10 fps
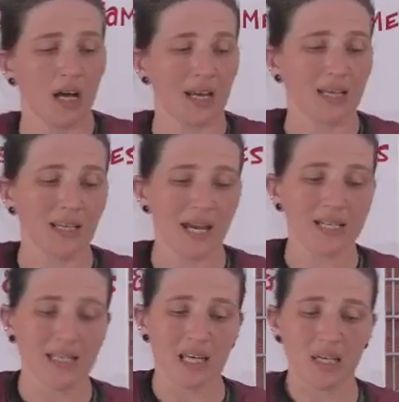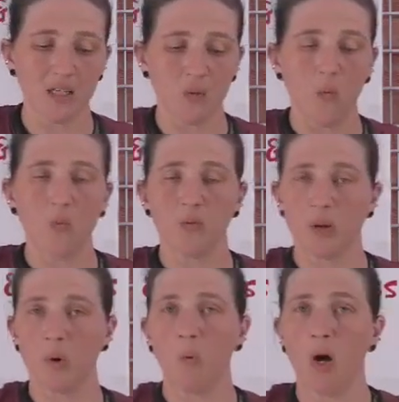Night's End
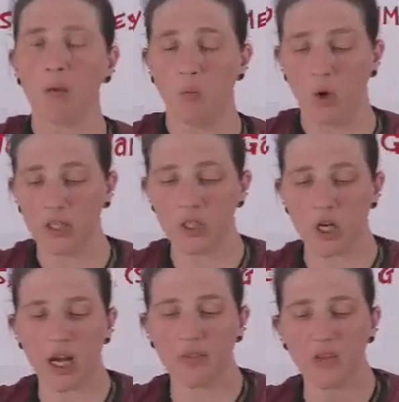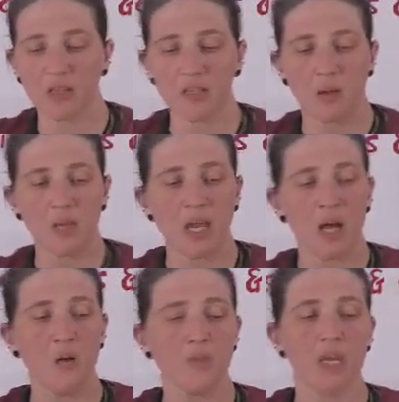#1 one-shot that is coming
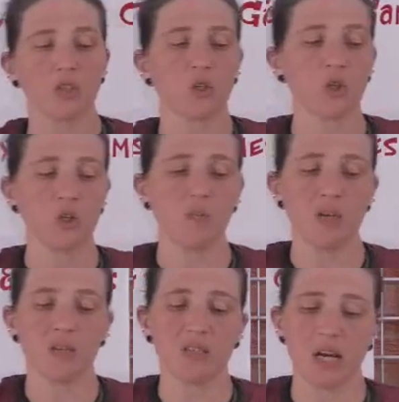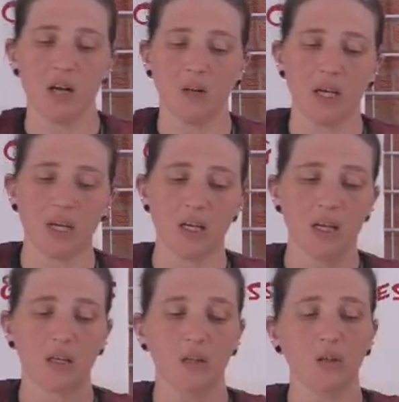out. It should be the tail end
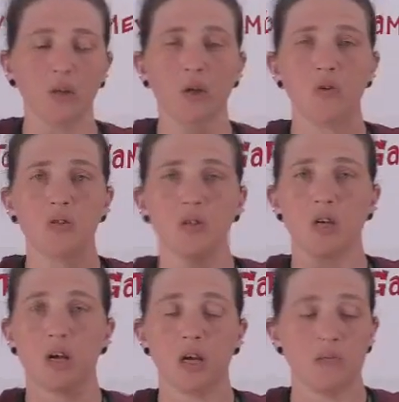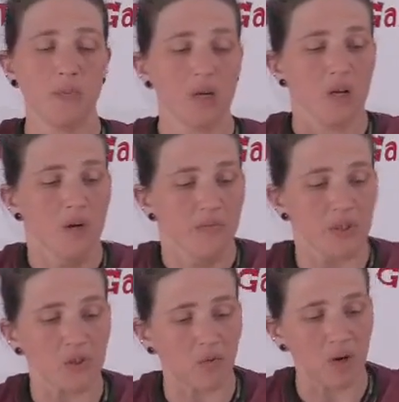and concludes the
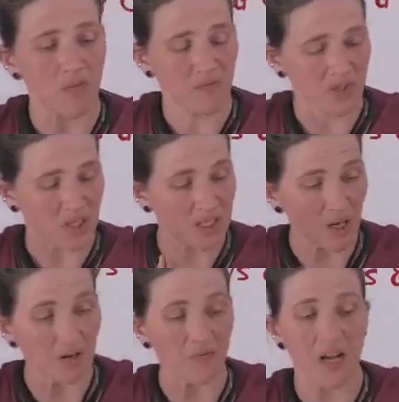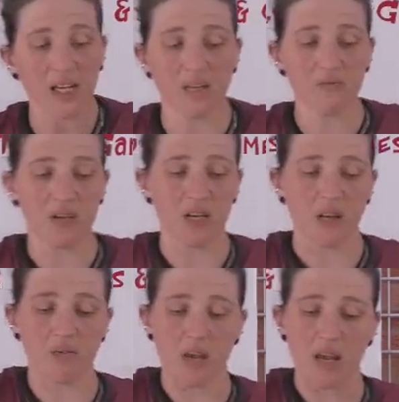terrifying
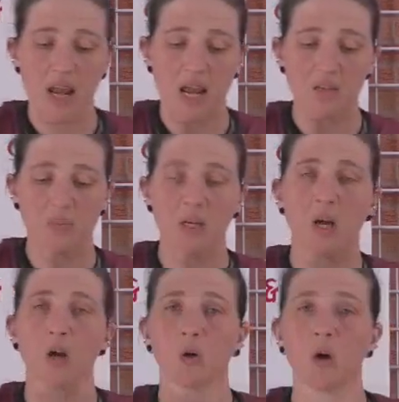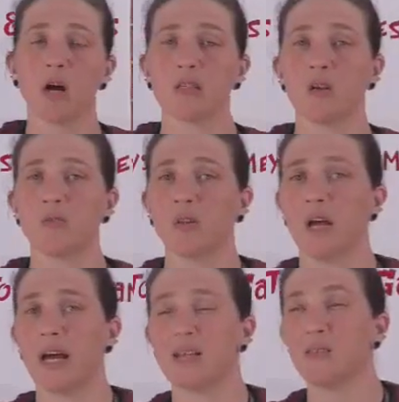event that has been across over the
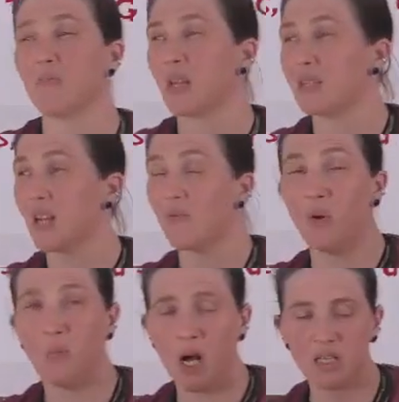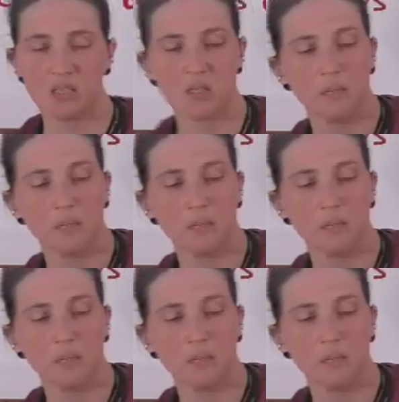last several months.